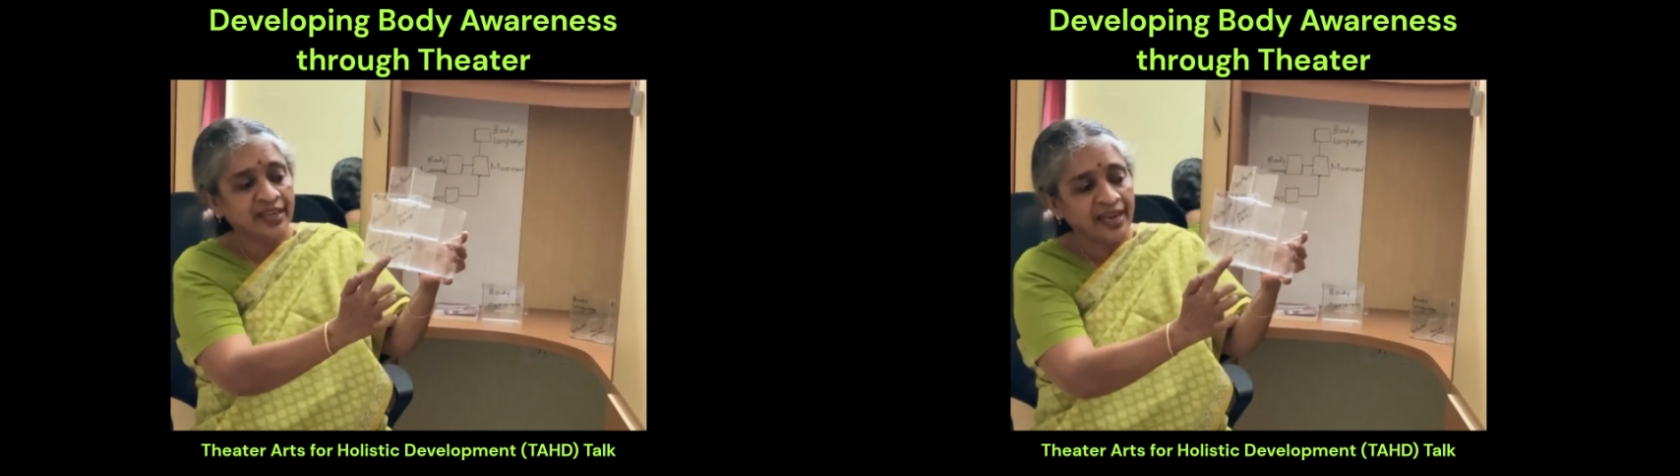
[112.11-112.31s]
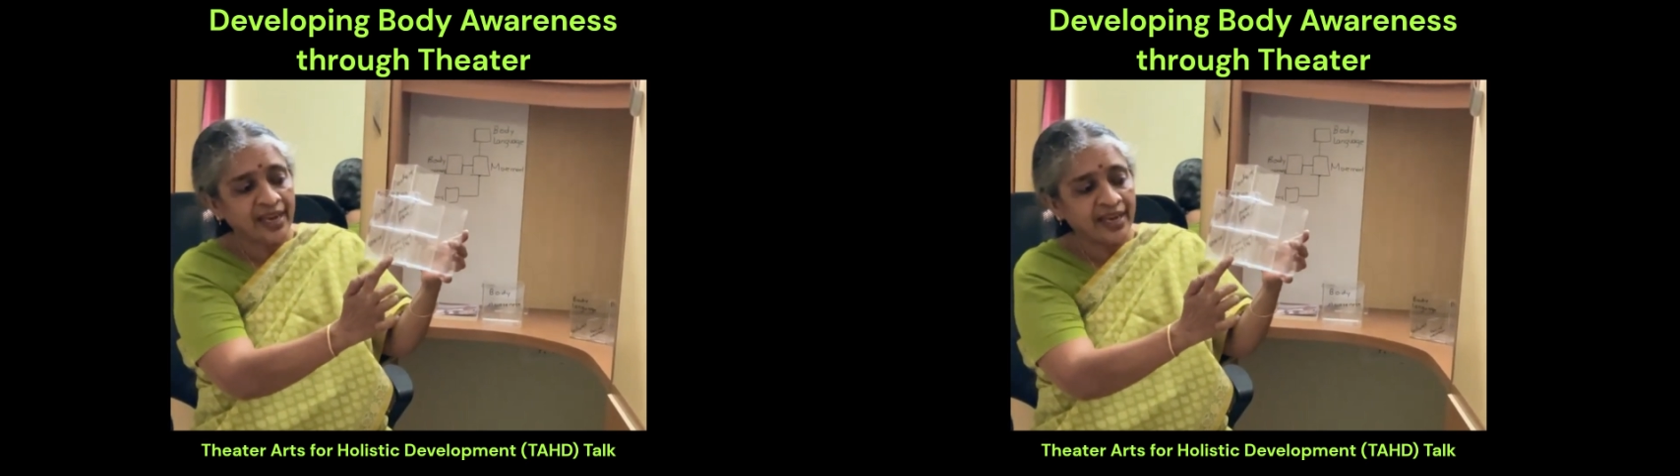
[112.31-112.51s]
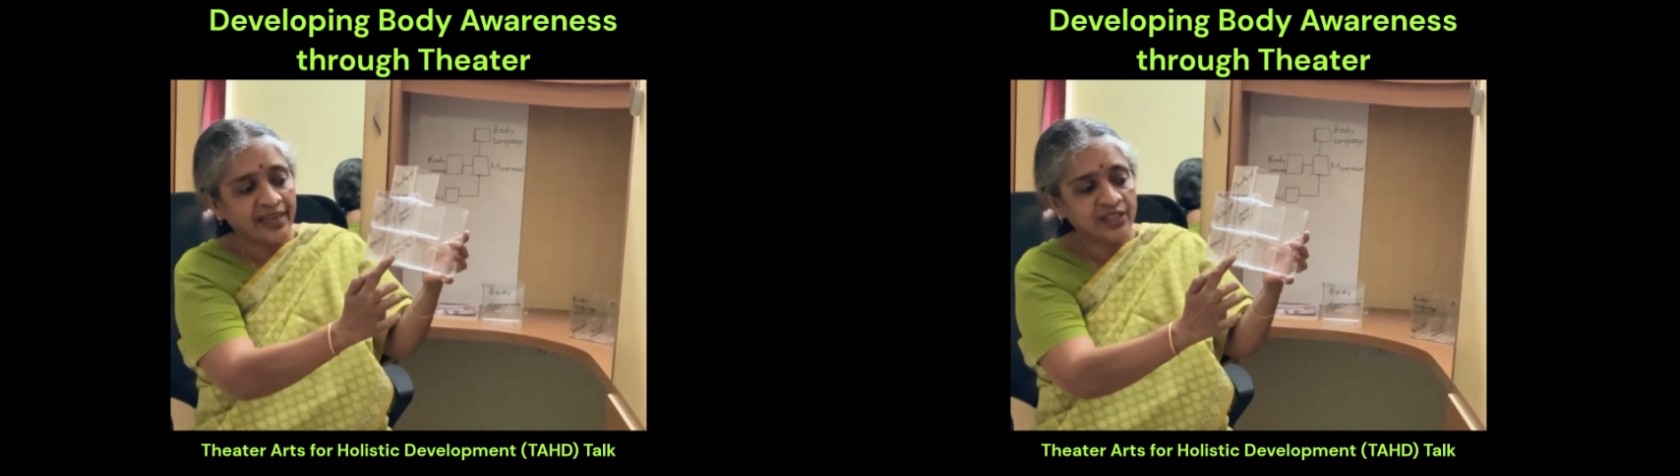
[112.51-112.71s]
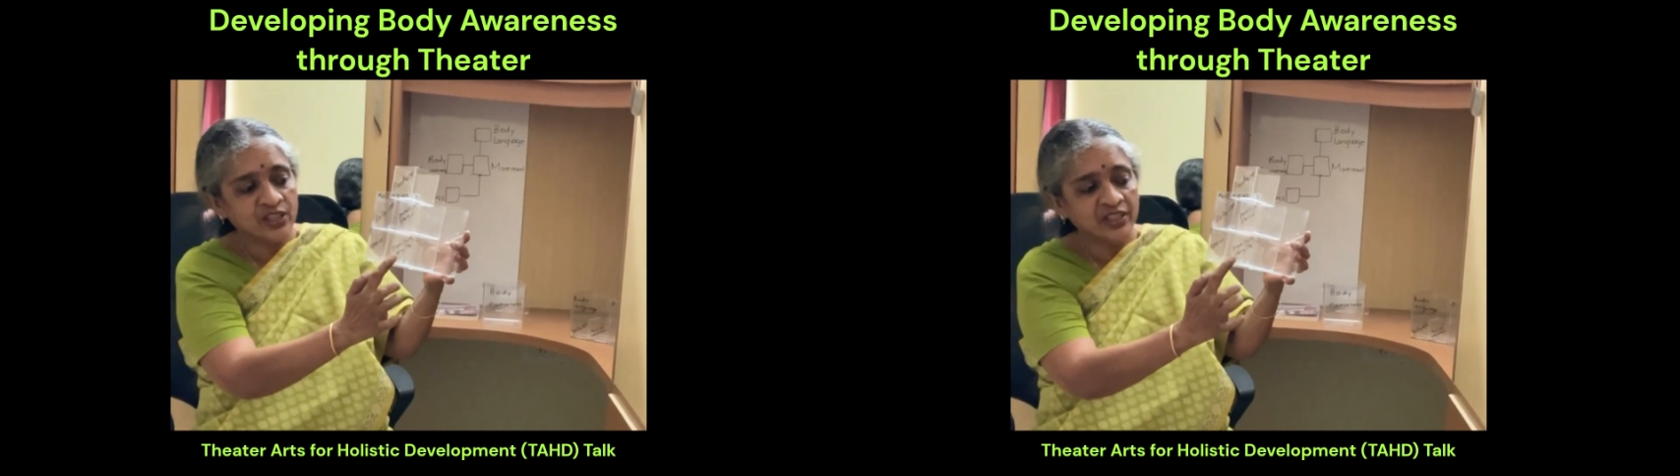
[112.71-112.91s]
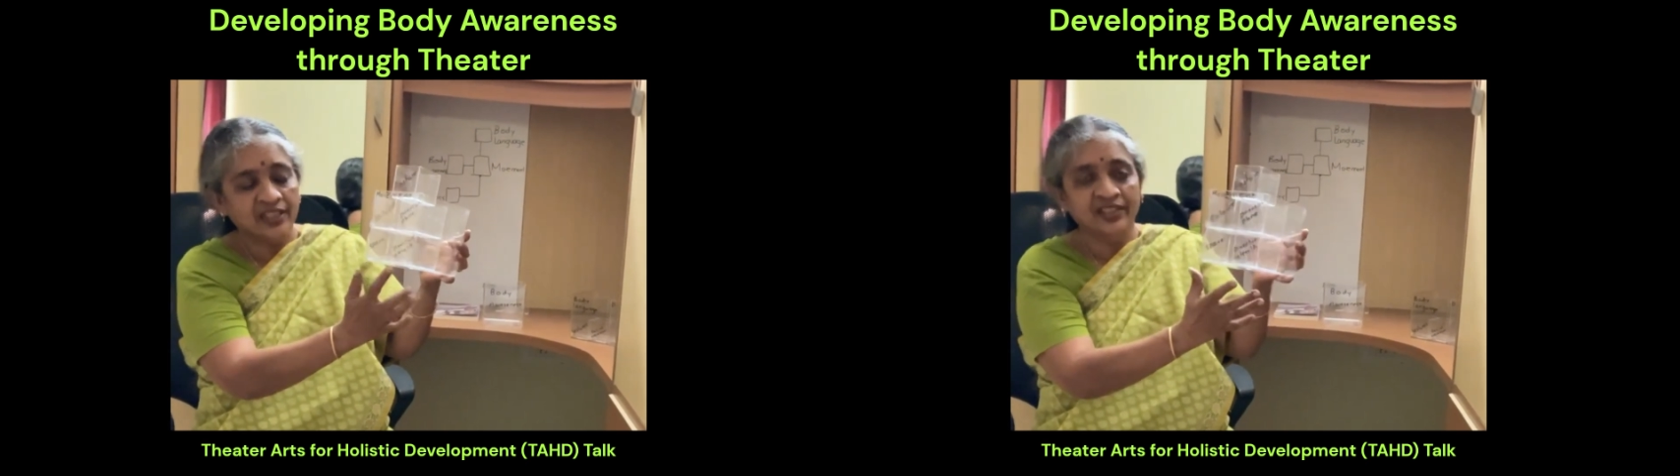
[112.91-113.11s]
and
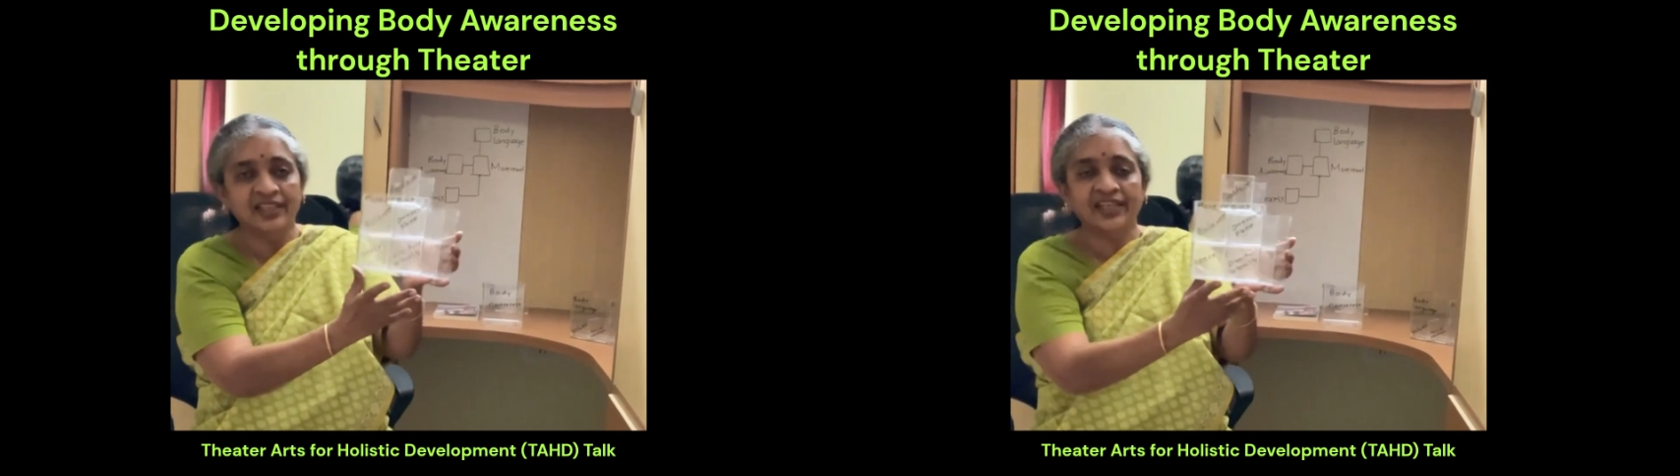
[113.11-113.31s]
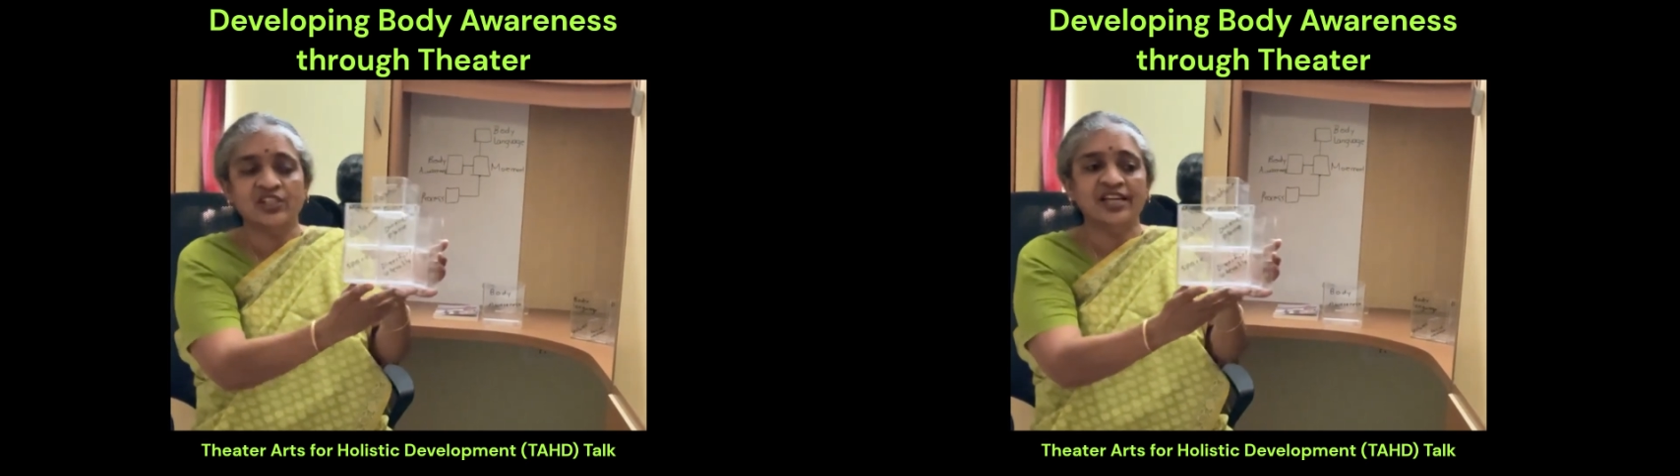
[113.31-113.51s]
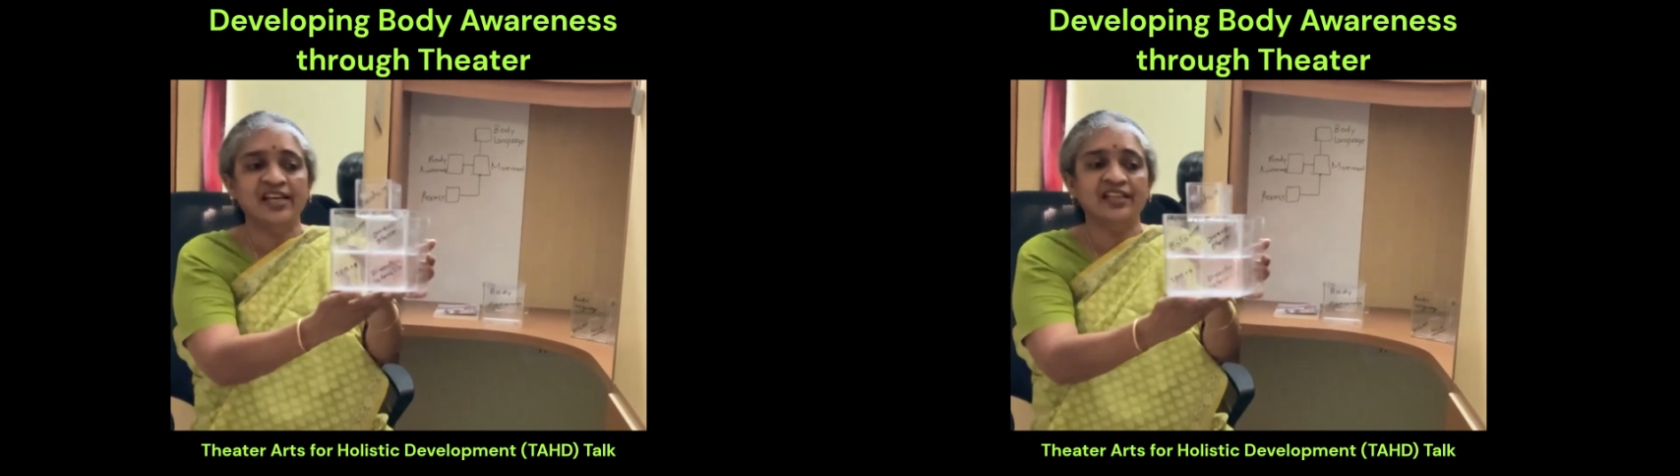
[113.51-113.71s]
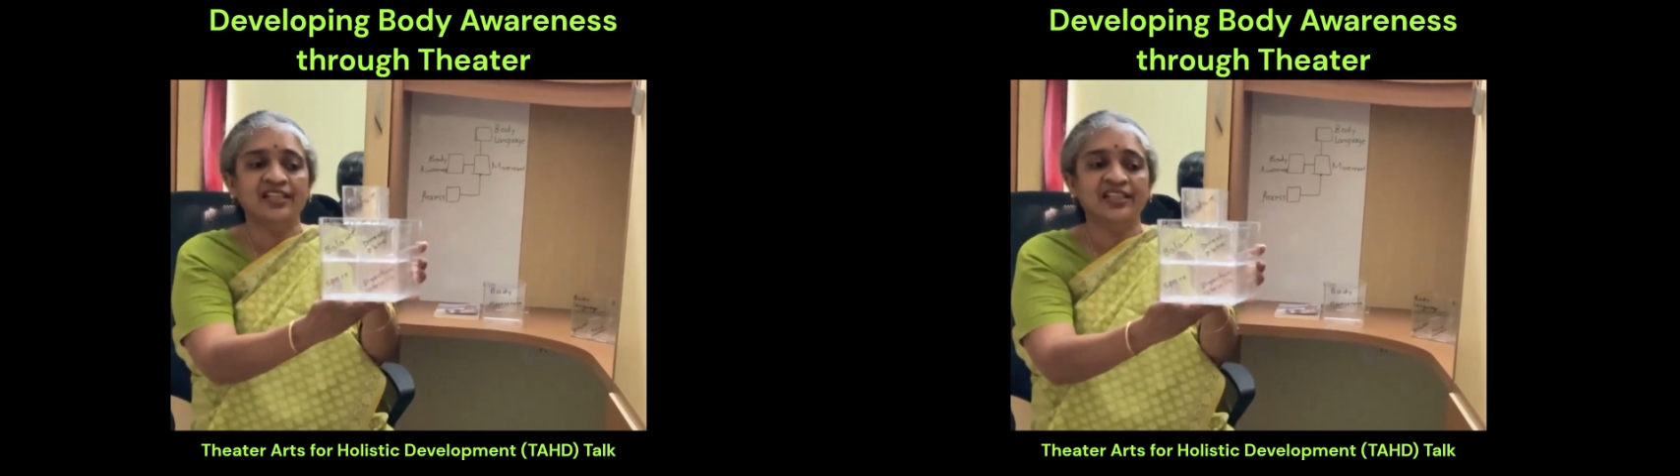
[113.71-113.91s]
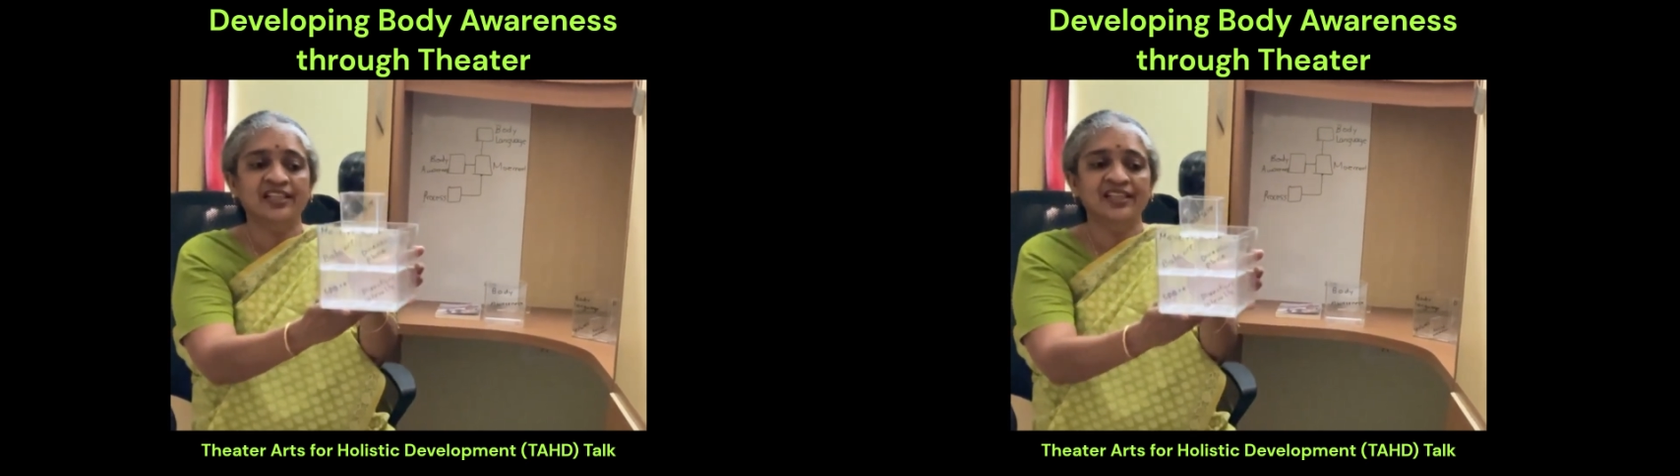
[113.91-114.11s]
directionality,